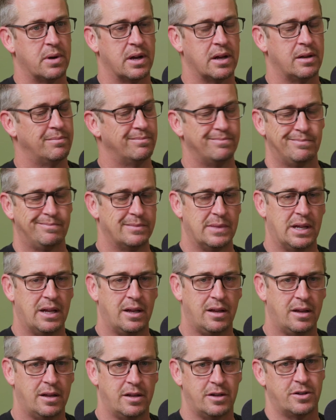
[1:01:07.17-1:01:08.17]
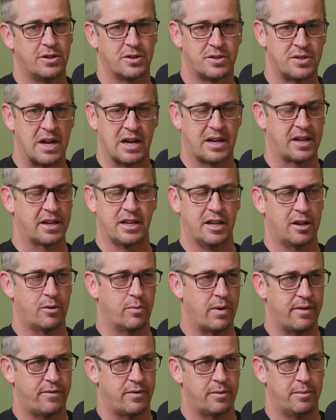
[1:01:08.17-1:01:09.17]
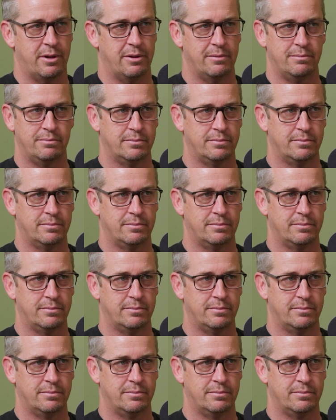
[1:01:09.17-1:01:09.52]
but you're just not going to get away from it.